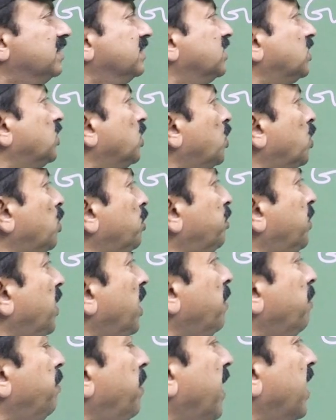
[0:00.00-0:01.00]
So,
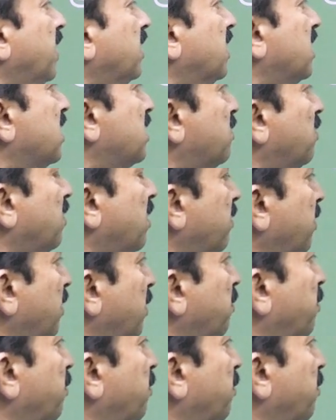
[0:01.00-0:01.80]
Gupta Empire, that is one of the